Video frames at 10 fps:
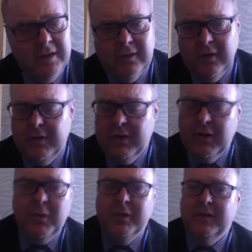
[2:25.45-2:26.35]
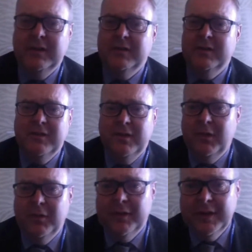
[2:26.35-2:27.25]
So if you do want to listen to the
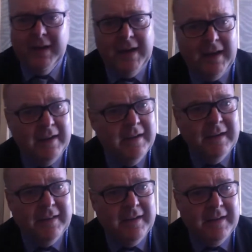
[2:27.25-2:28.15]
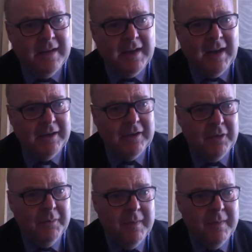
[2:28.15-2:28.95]
whole thing again, then you can do.